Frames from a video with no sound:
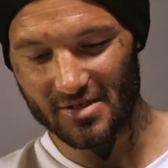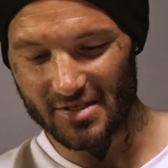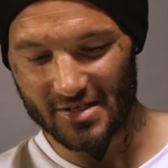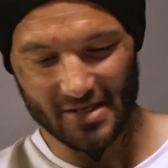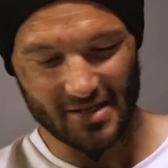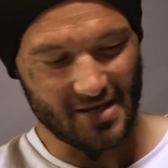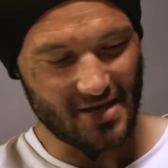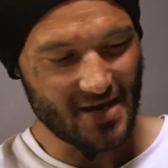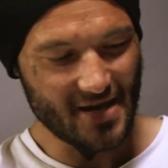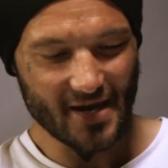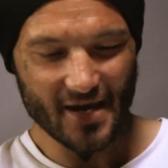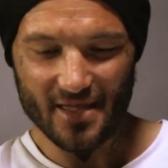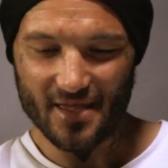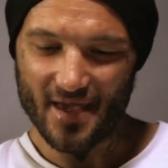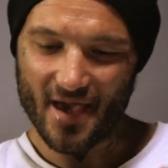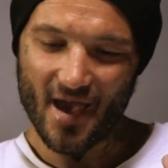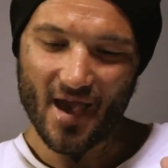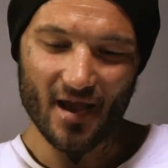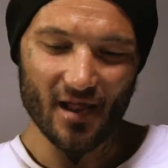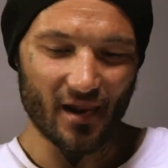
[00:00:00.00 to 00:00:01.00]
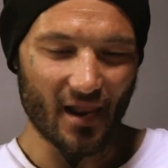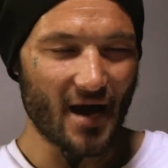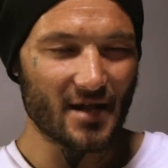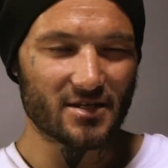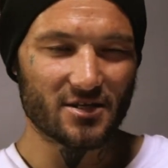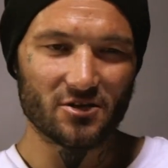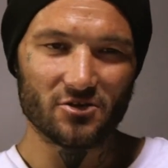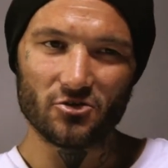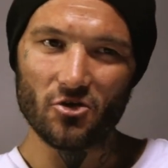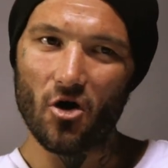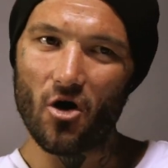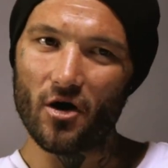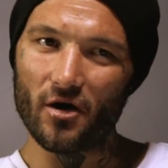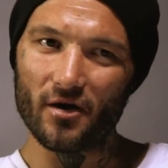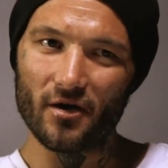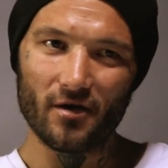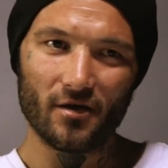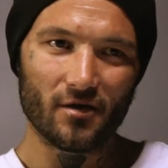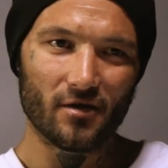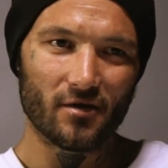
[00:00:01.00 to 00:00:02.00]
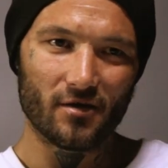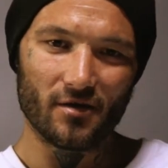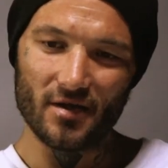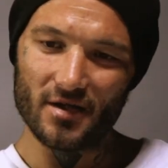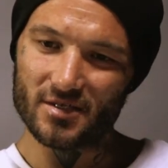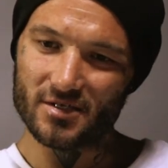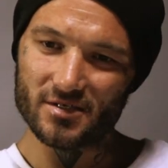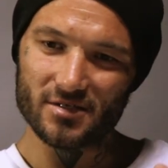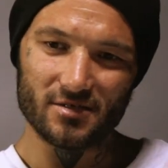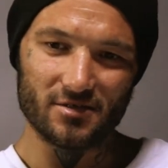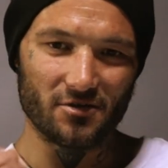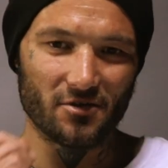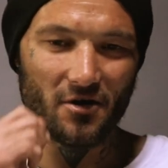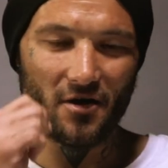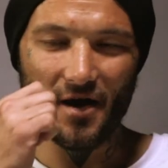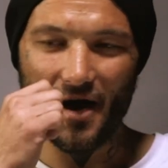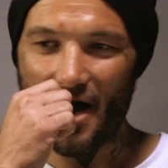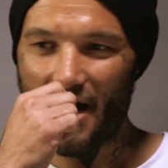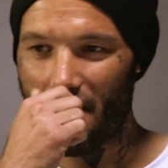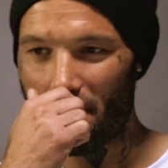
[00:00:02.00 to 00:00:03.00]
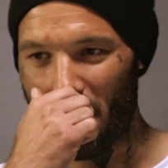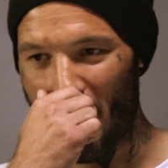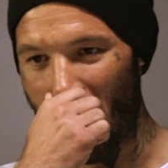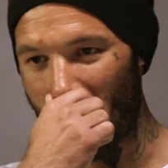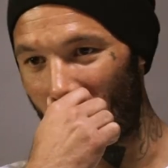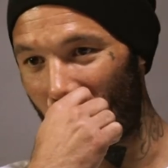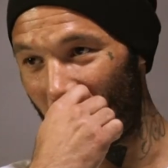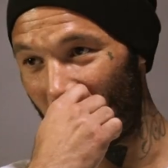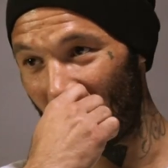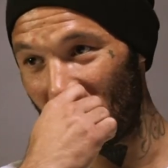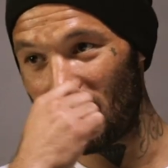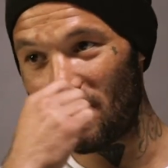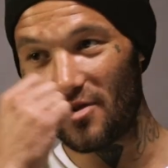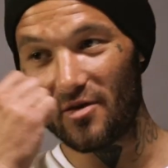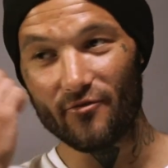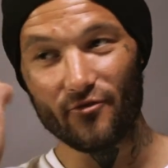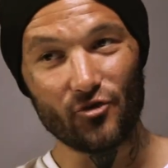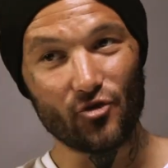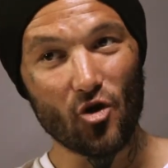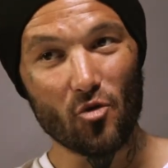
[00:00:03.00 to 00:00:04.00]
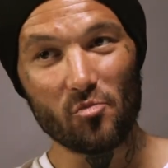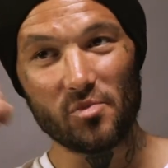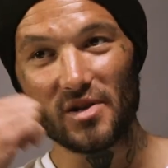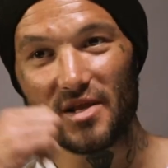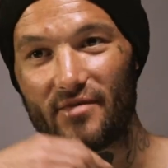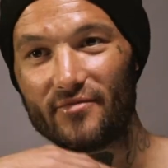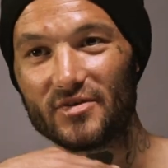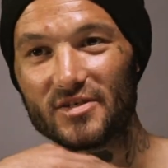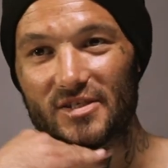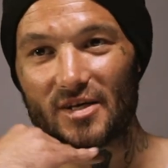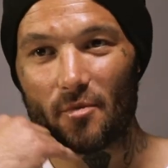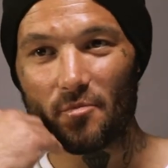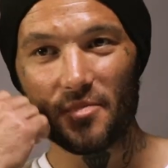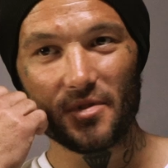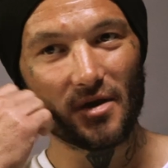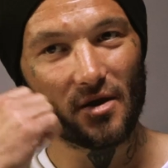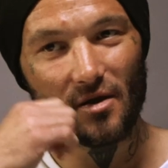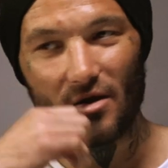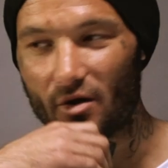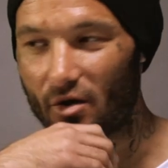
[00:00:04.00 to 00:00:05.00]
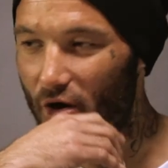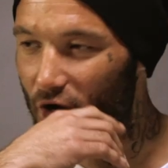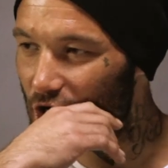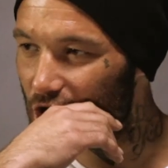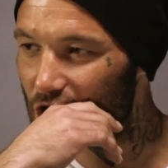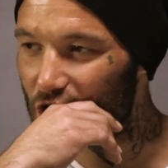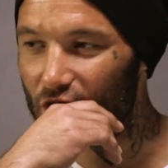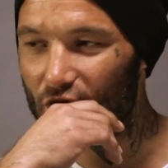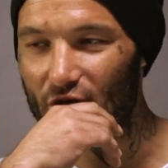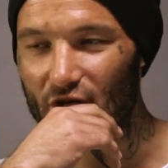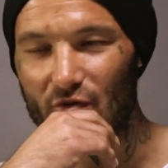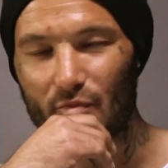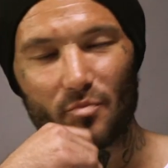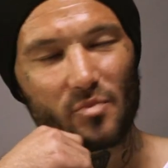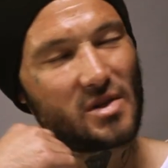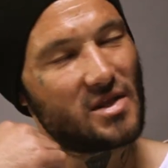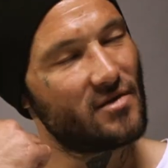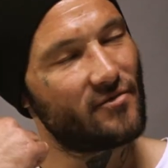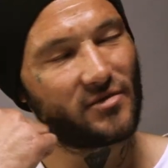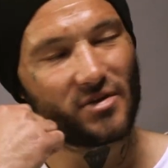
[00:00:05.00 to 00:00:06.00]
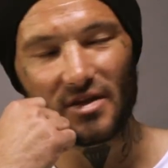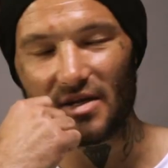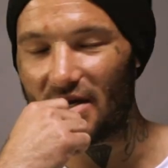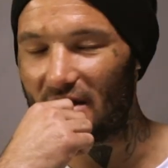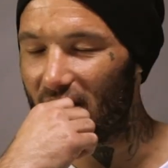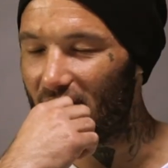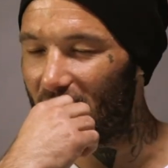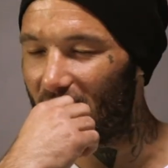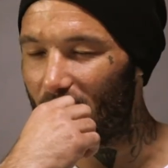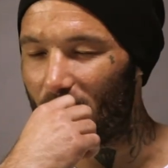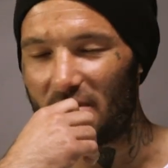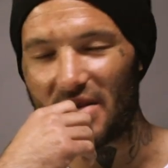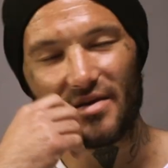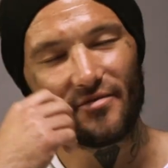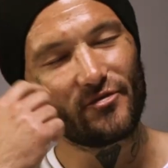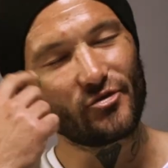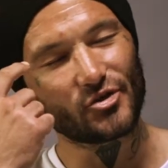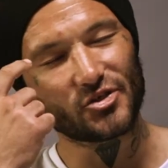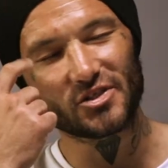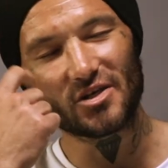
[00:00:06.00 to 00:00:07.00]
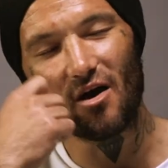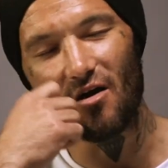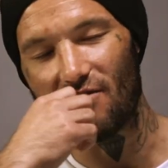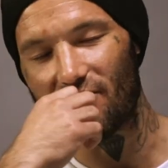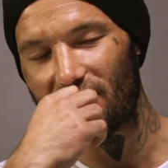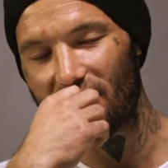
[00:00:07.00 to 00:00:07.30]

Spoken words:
yin and yang, light and dark. It's, you know, I truly believe if you don't believe in something, go to church, believe in yourself.